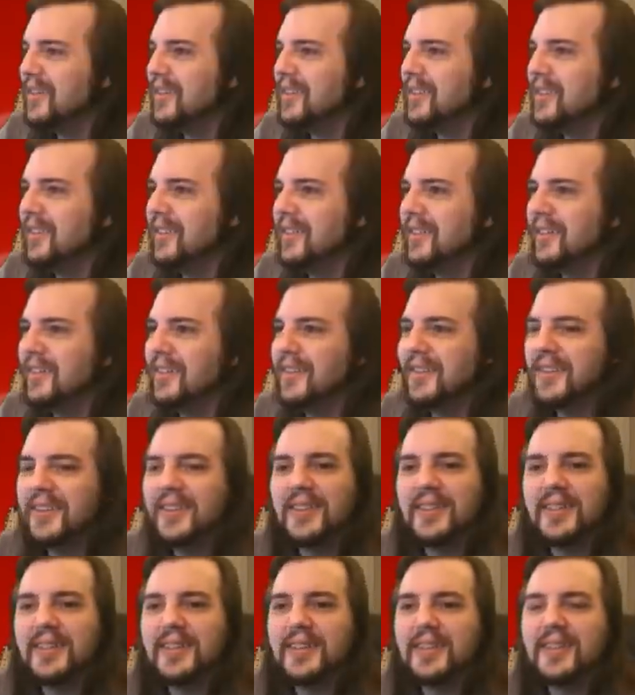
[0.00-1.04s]

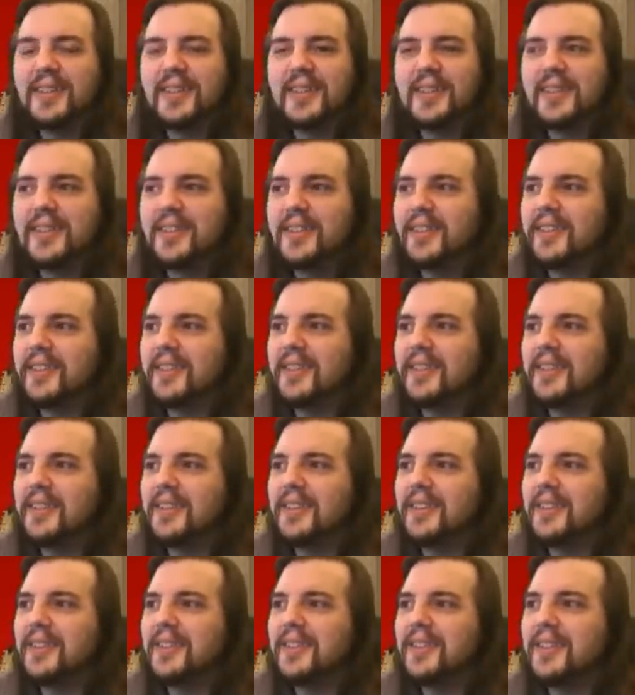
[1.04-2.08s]

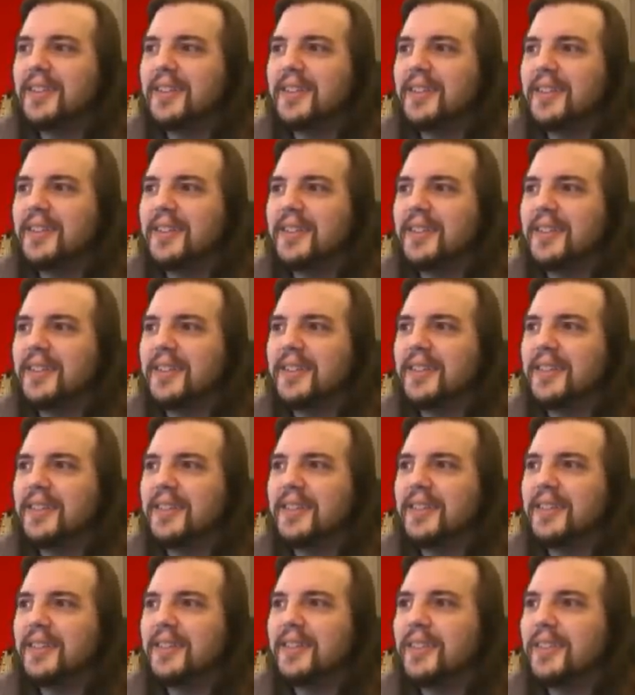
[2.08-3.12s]

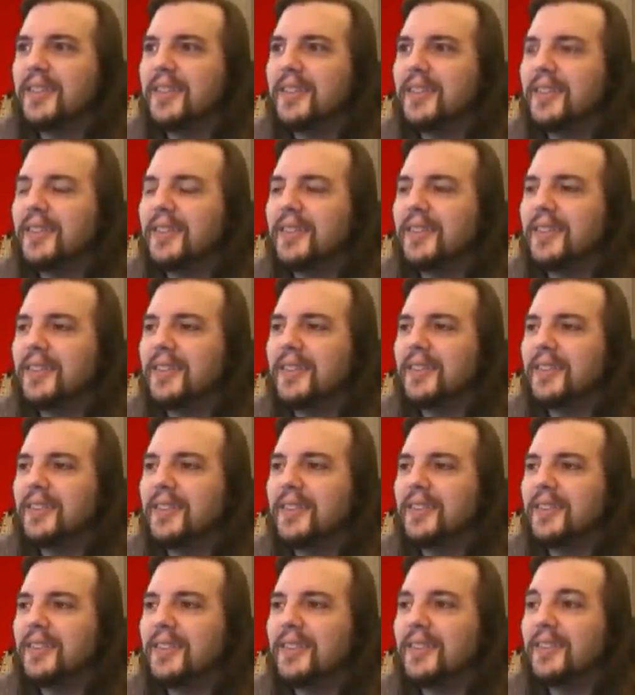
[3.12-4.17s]

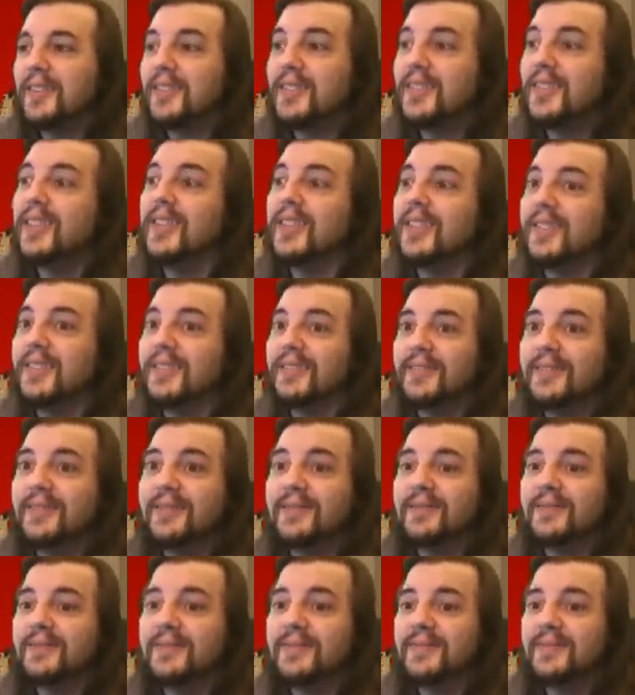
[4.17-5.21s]

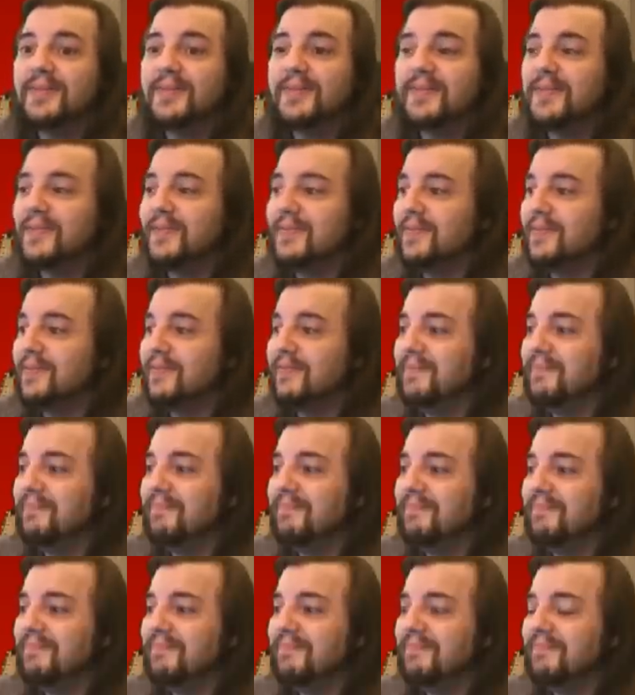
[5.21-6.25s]

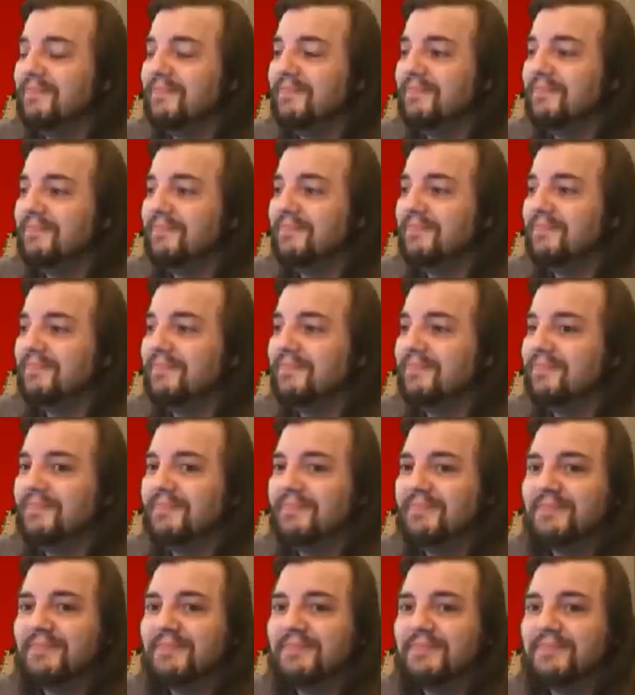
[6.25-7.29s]

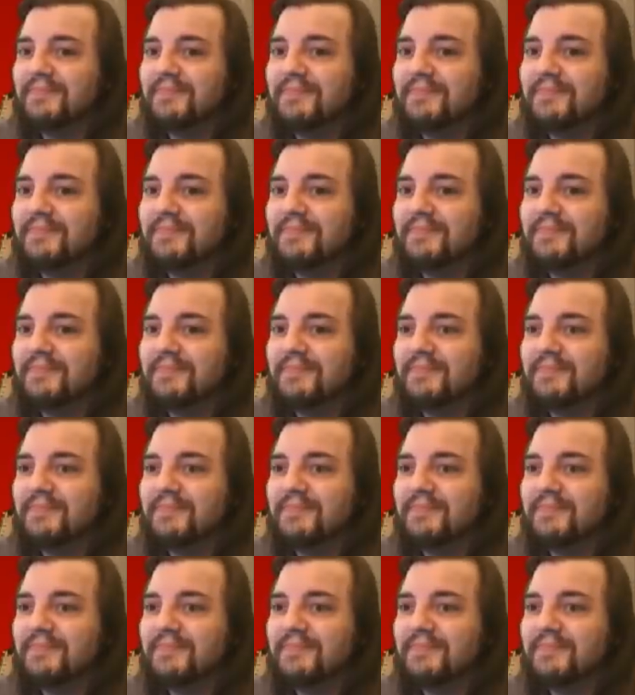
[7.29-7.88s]
This person isn't speaking.